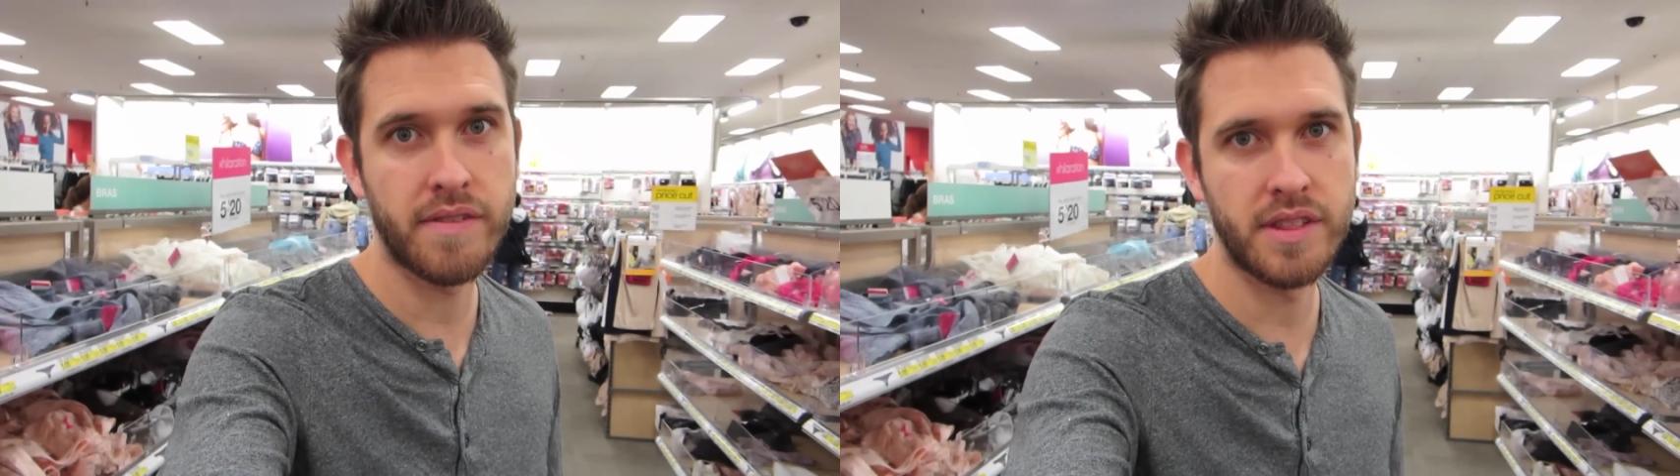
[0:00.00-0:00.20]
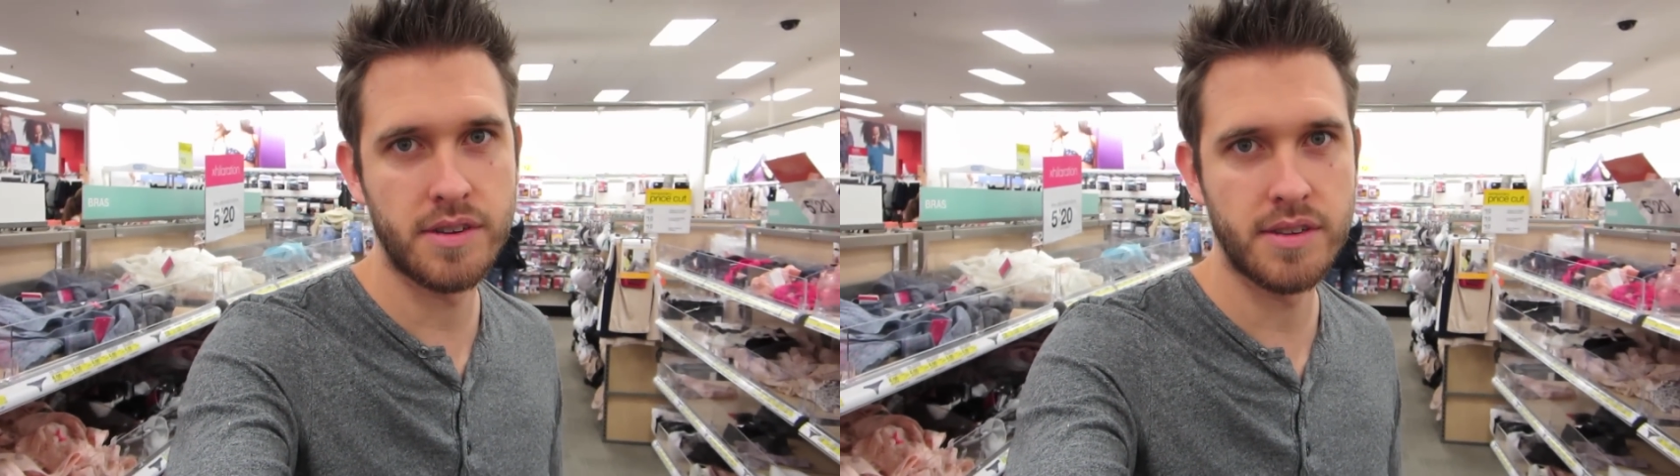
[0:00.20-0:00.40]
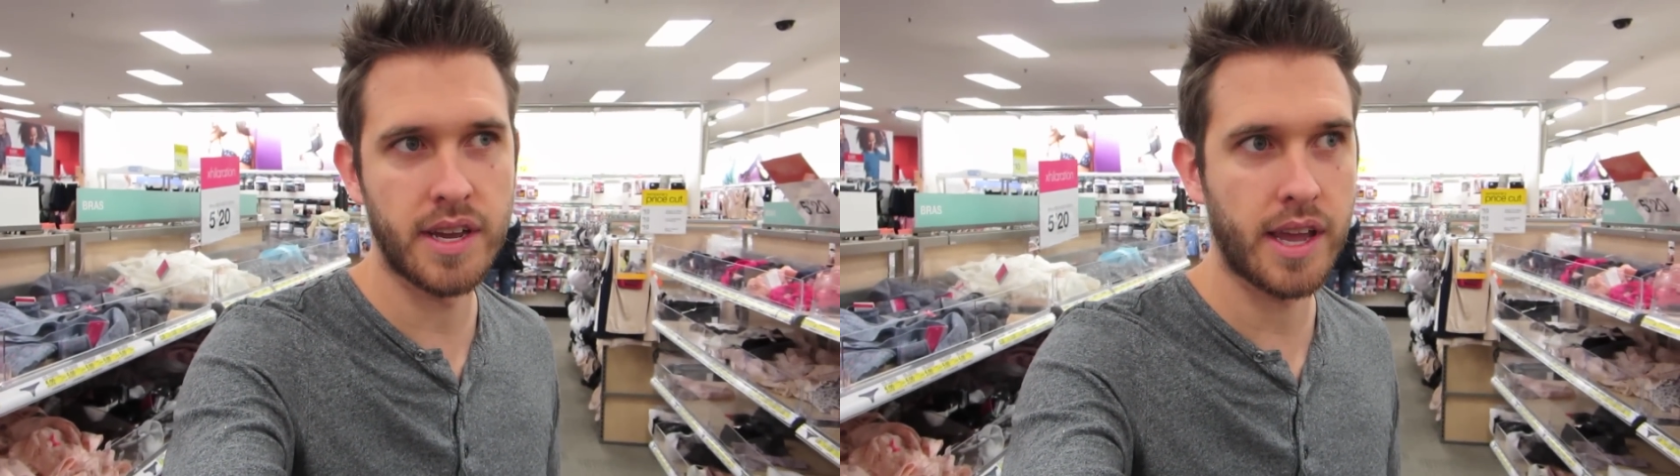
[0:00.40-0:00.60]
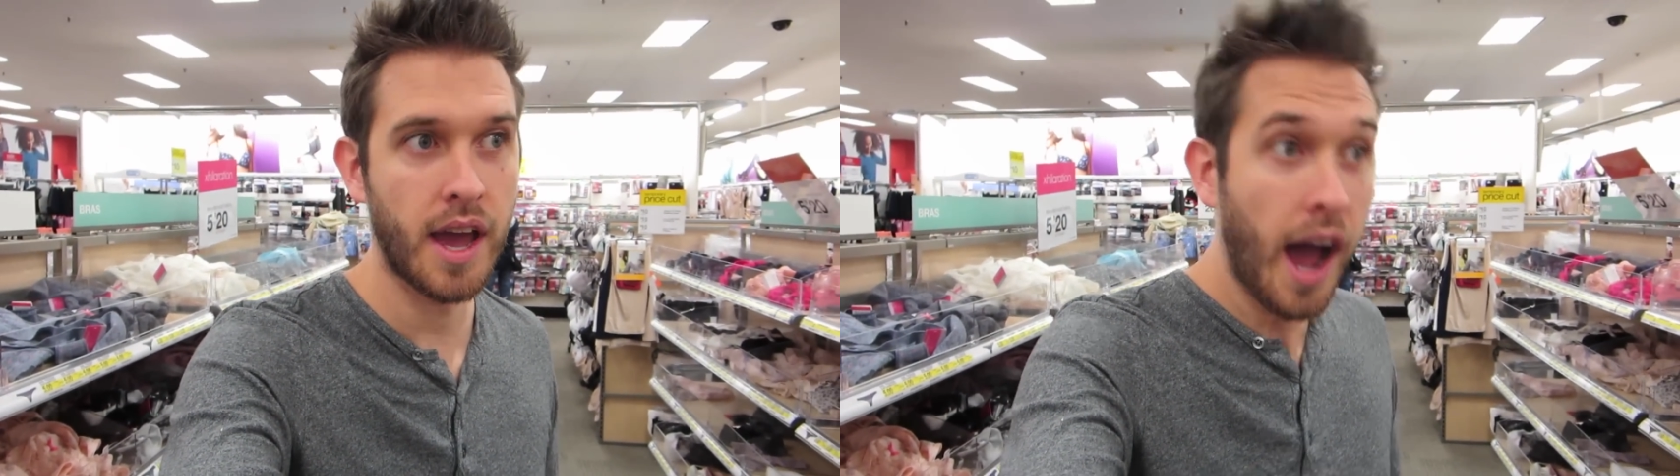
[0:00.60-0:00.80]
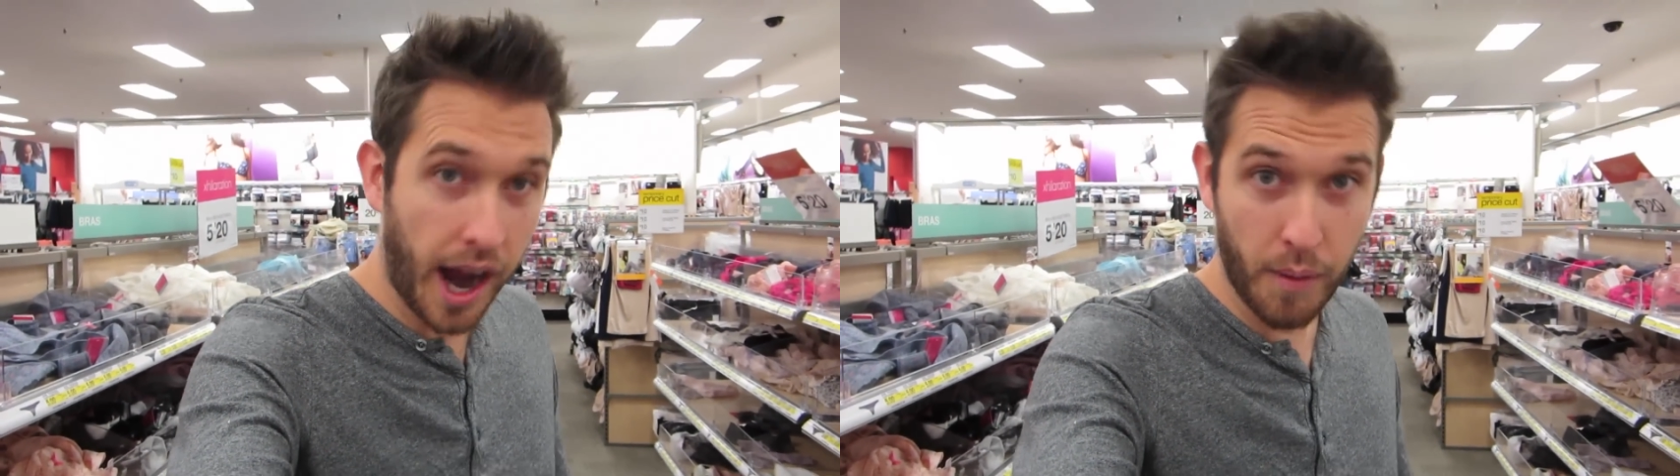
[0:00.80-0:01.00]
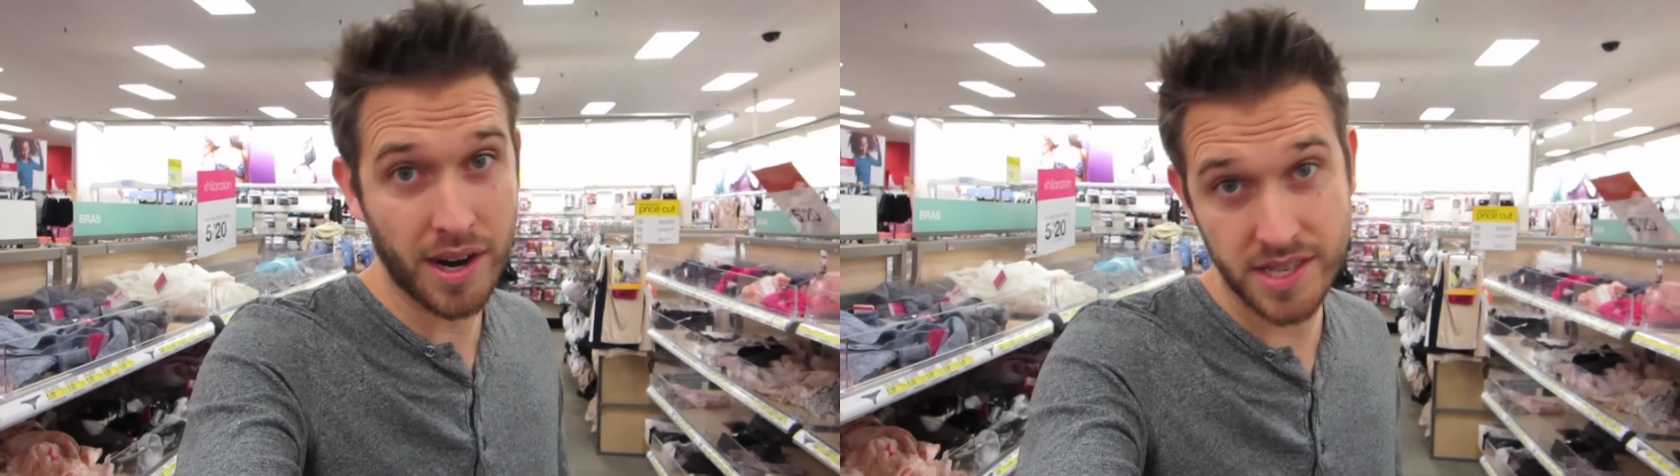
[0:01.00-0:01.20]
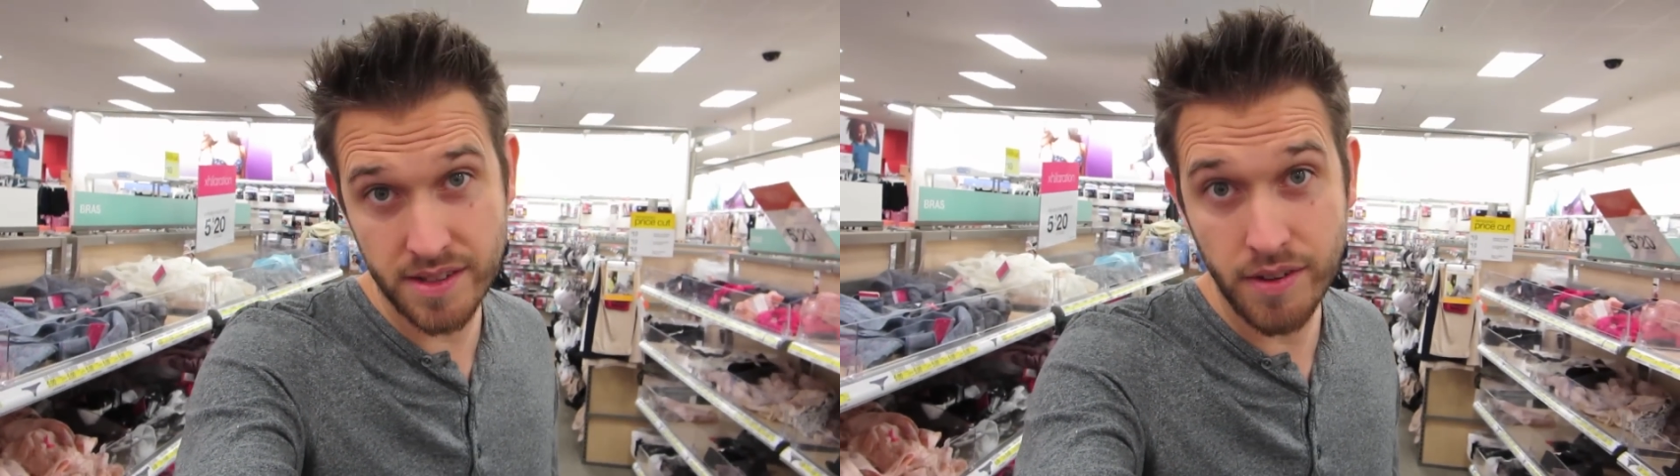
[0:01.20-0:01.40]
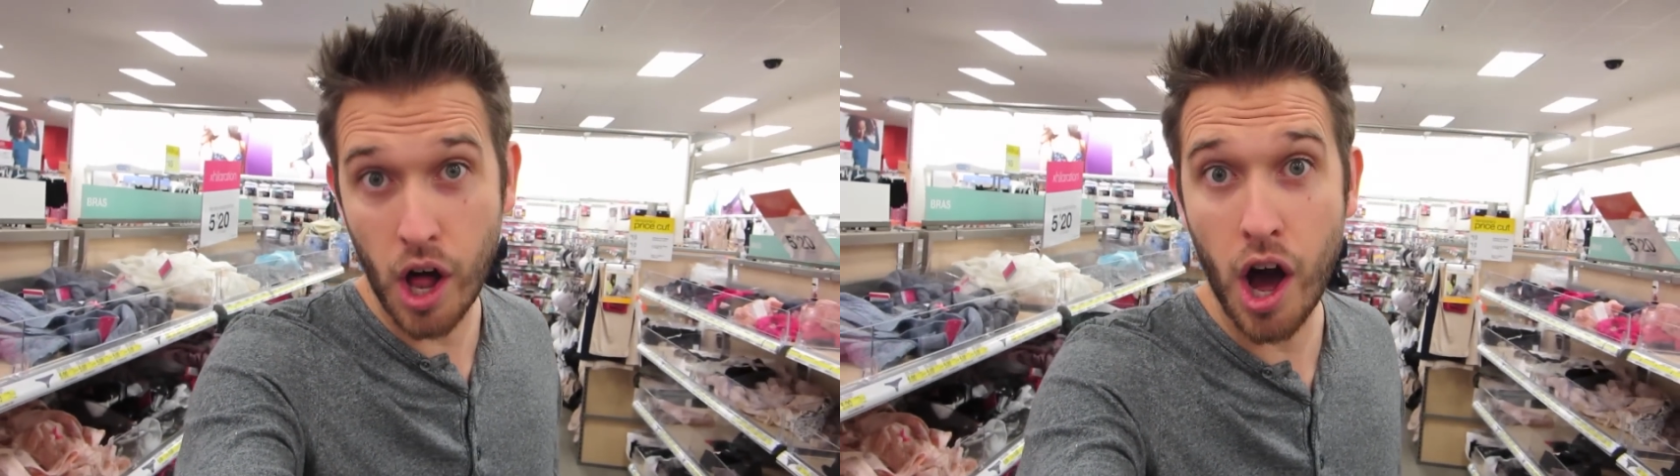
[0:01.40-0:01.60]
And then she's like, I watch the
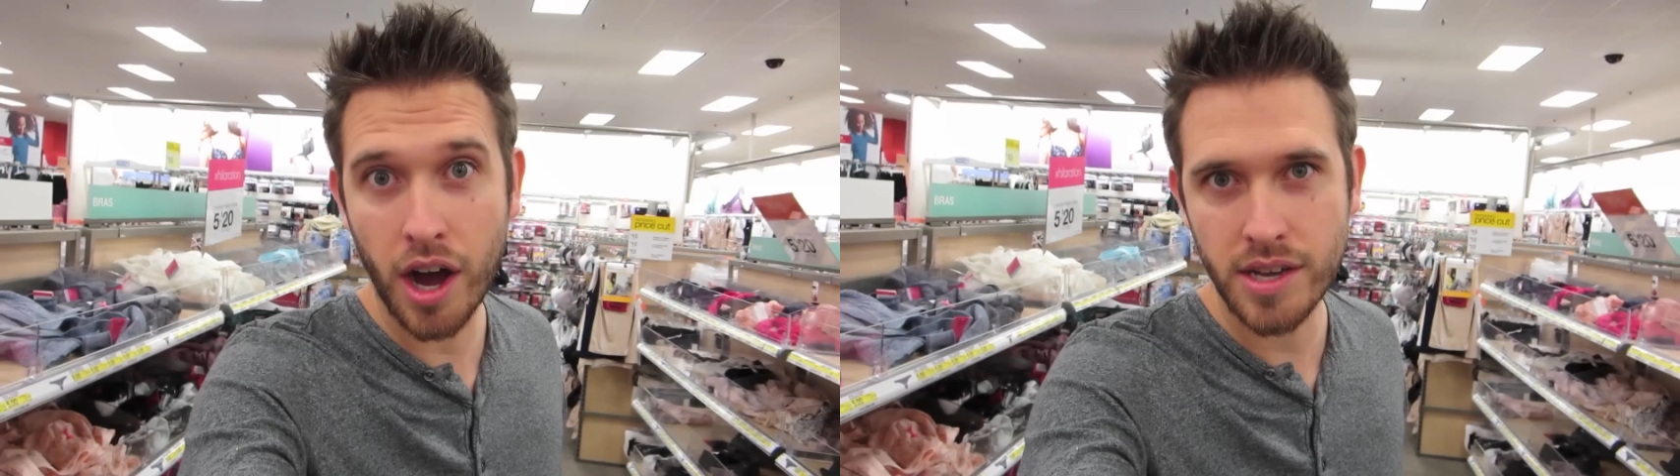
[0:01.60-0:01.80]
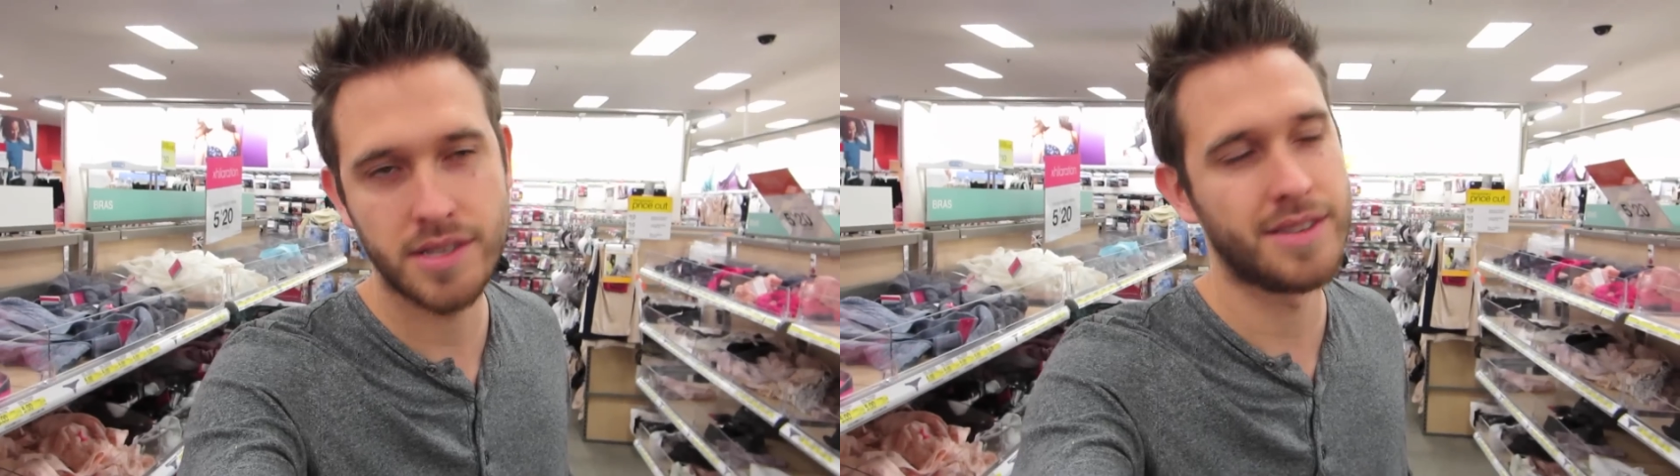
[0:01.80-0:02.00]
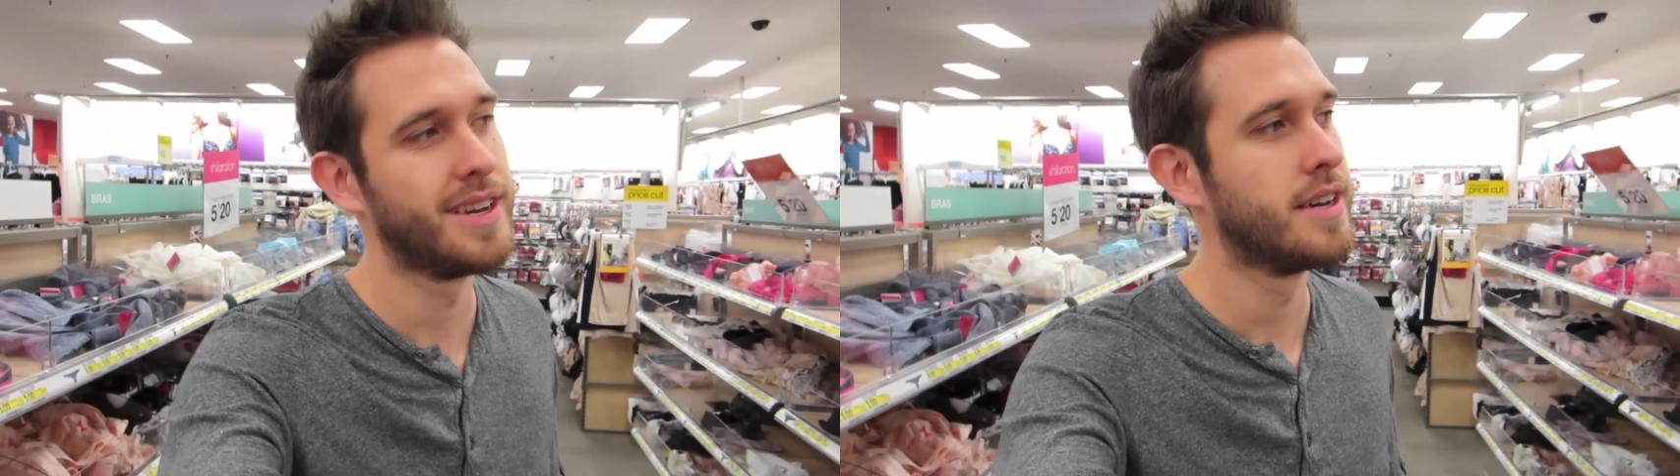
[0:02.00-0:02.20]
vlogs.